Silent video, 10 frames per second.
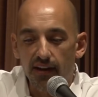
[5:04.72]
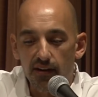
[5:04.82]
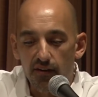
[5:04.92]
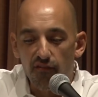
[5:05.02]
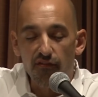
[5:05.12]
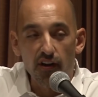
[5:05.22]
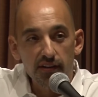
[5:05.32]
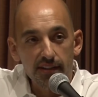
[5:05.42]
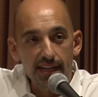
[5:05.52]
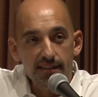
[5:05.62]
are far
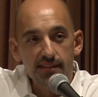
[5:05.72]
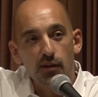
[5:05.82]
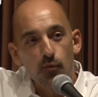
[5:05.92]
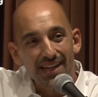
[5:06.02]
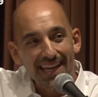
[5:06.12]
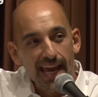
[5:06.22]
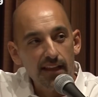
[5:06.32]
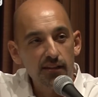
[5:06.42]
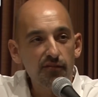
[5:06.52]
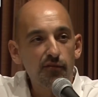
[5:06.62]
less than what
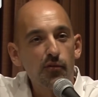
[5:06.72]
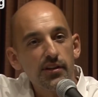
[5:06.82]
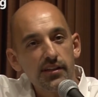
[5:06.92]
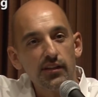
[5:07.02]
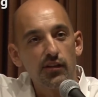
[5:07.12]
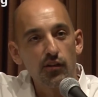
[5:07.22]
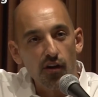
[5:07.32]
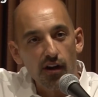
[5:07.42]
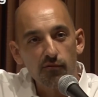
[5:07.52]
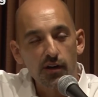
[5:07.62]
California
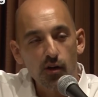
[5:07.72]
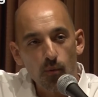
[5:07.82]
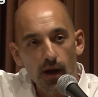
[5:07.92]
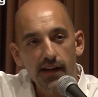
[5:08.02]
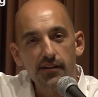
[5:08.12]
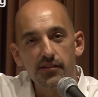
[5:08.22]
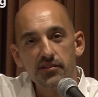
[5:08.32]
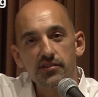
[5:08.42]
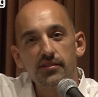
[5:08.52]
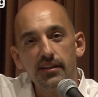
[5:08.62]
law
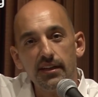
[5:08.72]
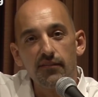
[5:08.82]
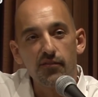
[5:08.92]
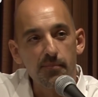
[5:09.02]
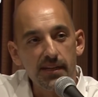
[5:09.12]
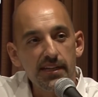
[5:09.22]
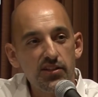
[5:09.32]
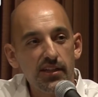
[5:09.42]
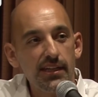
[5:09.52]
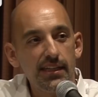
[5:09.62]
requires for
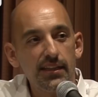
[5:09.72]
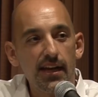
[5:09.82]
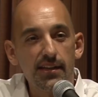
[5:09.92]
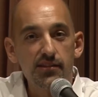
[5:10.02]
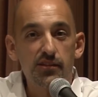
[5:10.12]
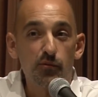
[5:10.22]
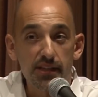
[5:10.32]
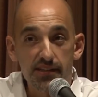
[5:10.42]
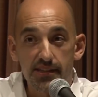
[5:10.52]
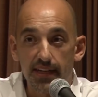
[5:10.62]
PG&E lines to
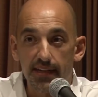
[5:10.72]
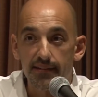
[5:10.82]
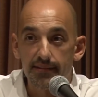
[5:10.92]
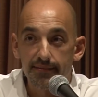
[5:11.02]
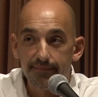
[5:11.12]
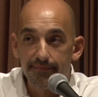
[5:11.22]
withstand.